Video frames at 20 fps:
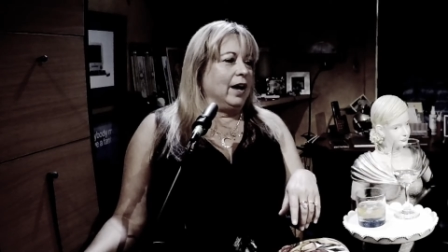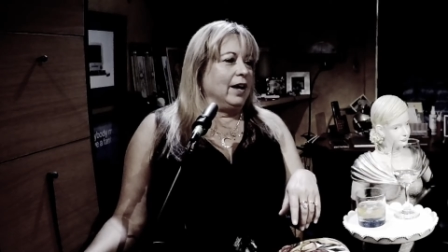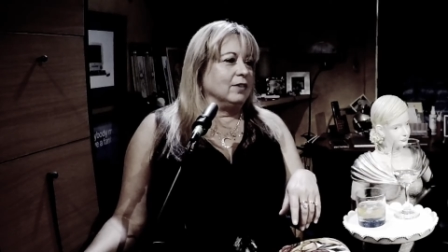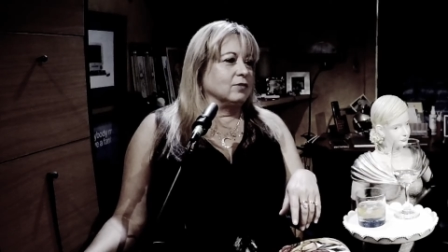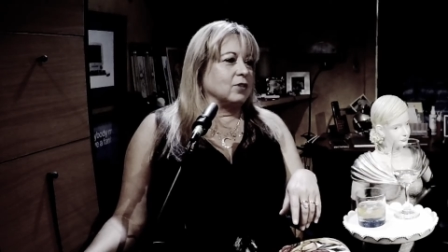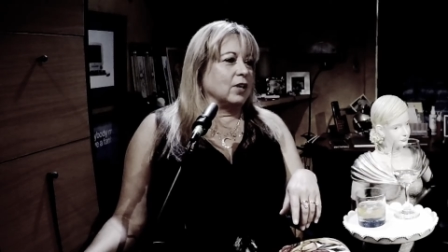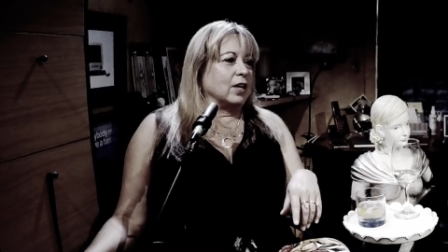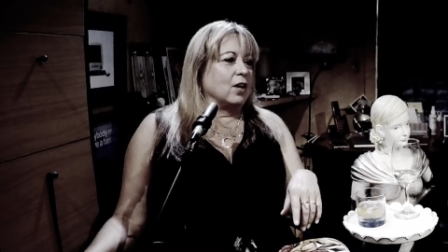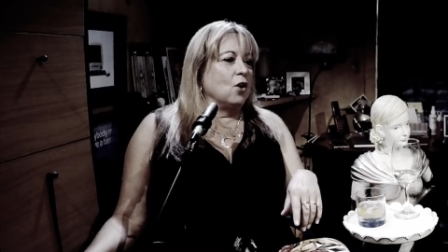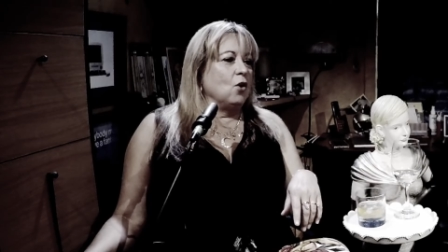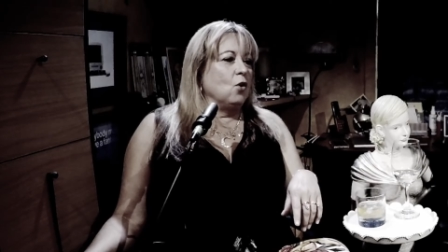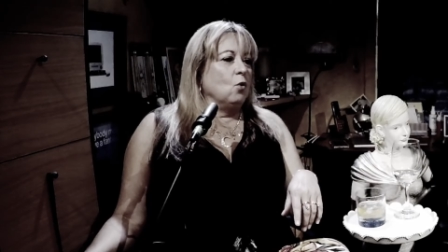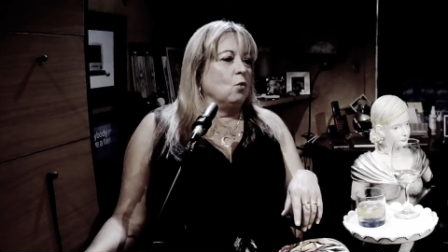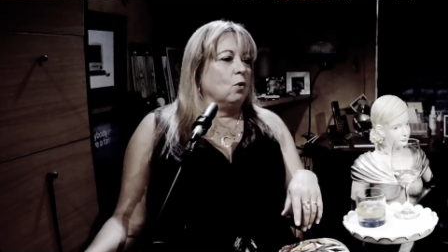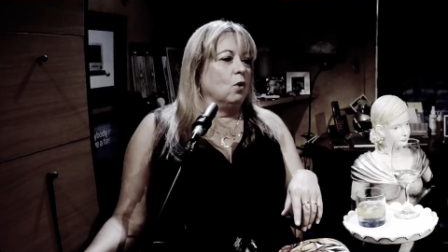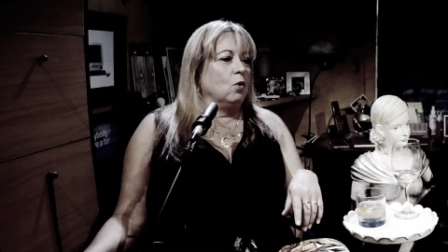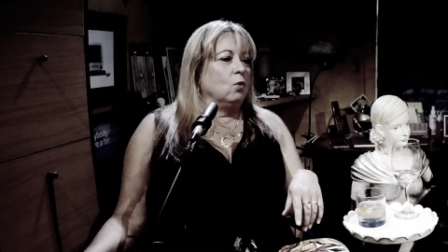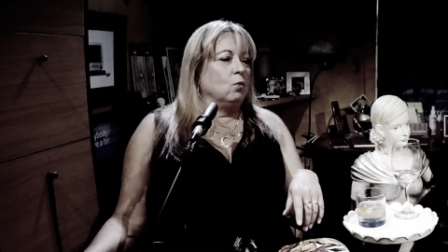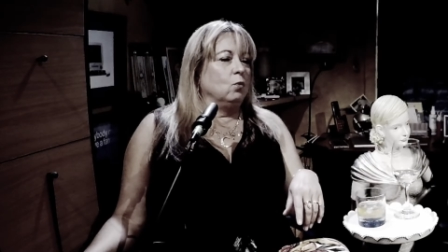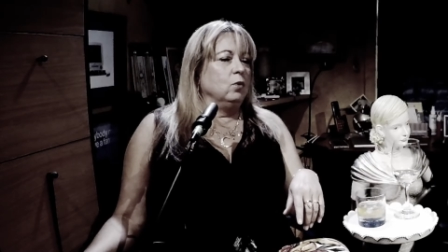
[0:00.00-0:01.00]
I was like,
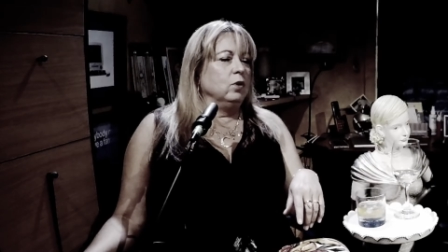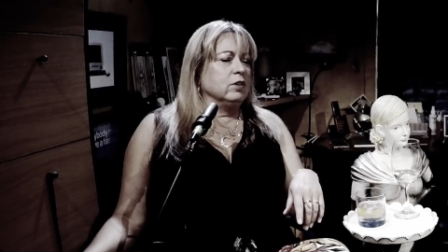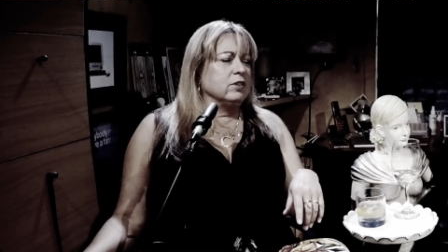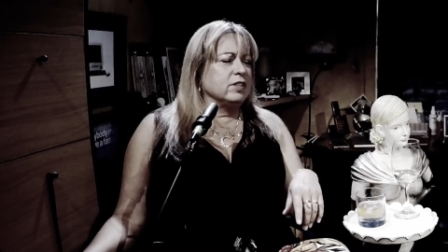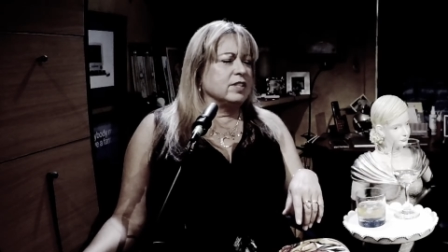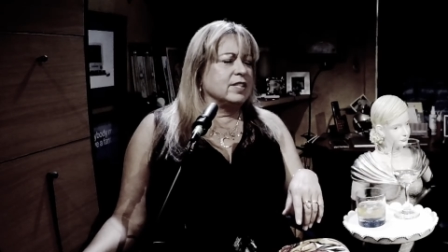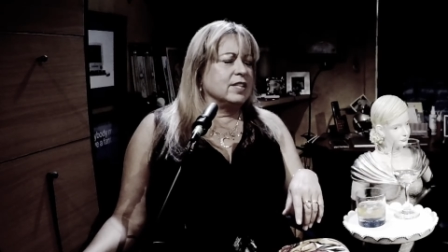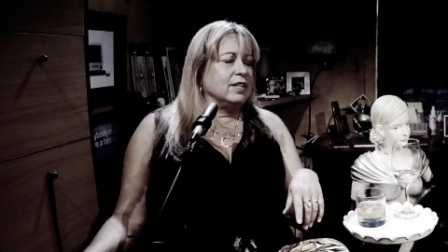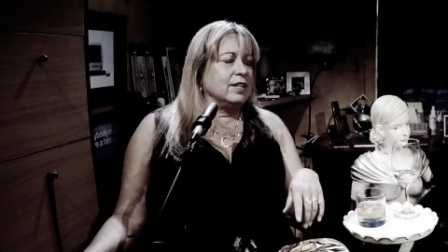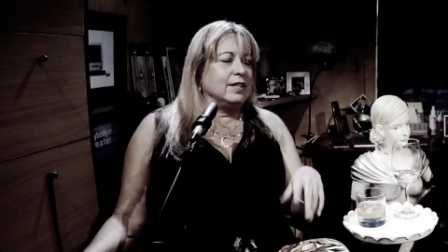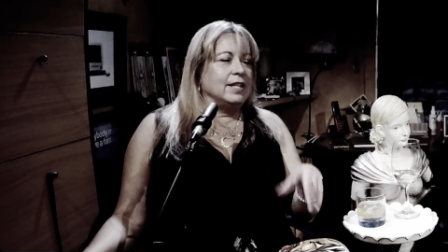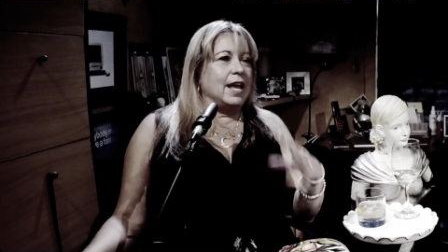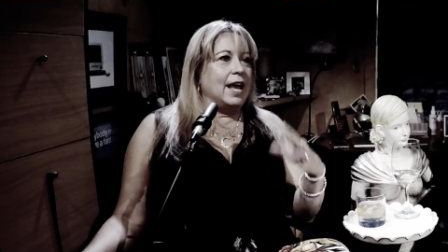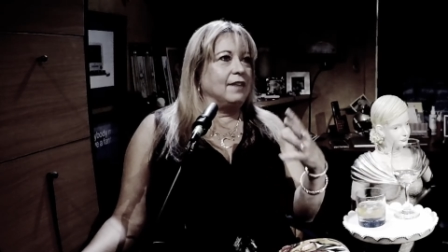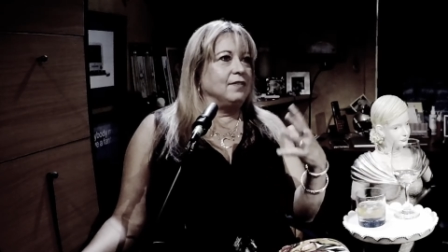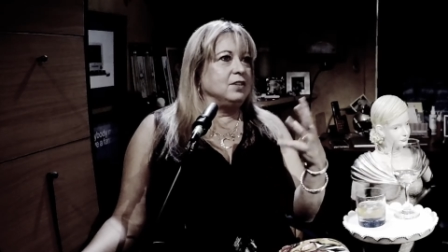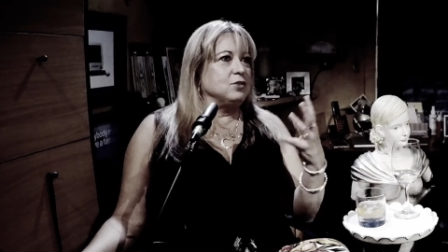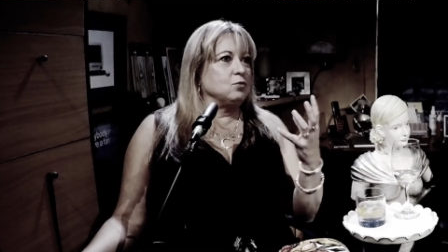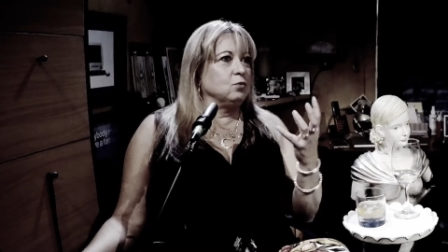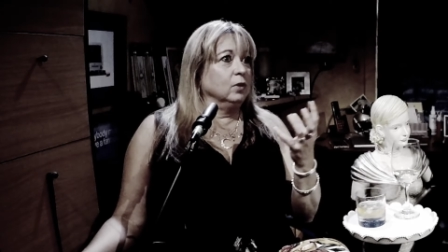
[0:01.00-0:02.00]
well, we're sitting, and they had
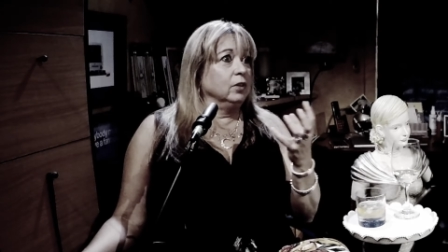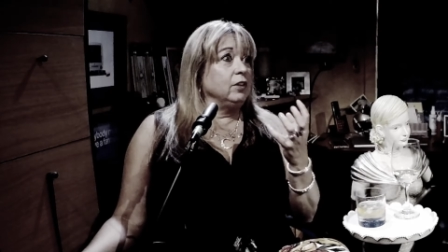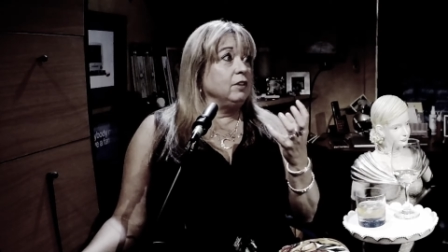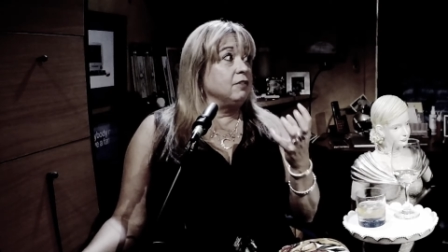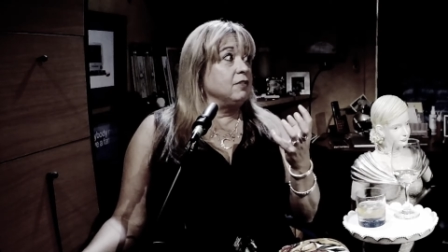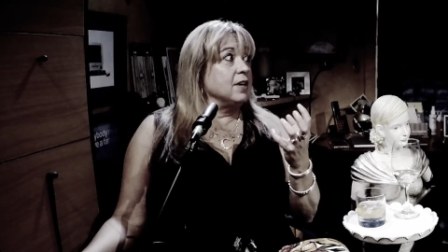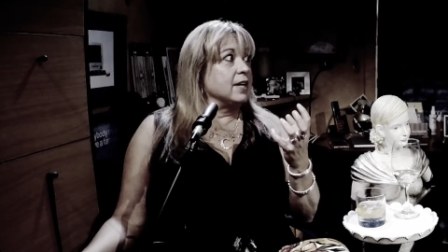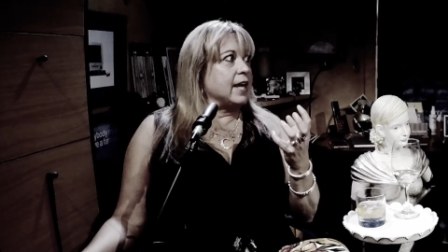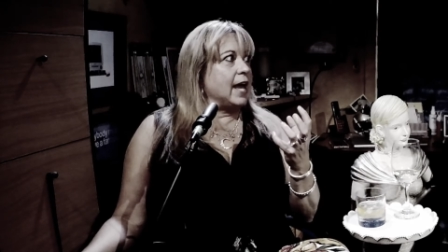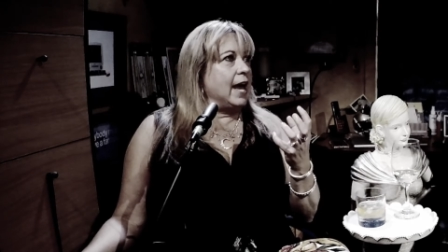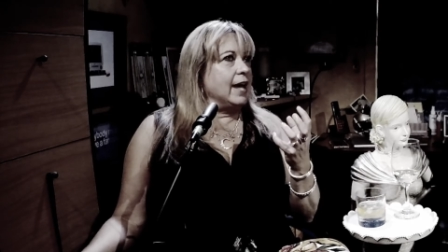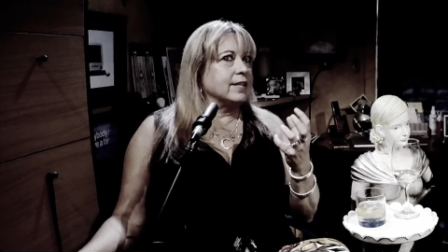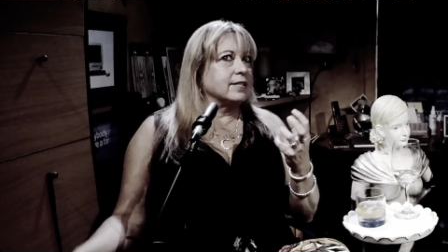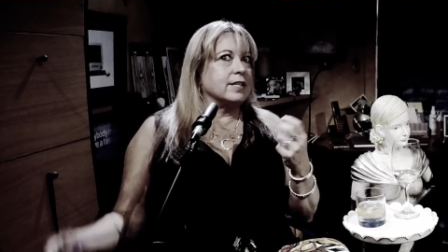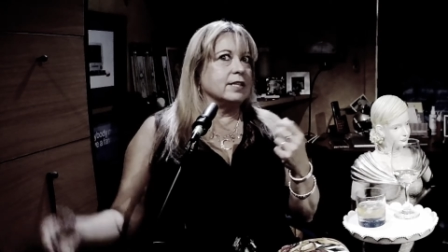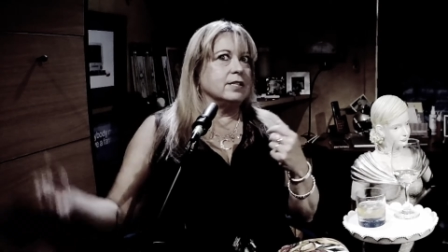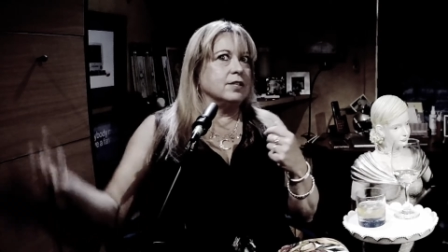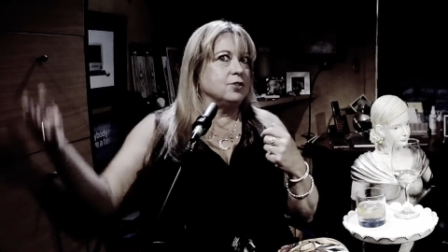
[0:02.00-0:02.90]
these really thick accents.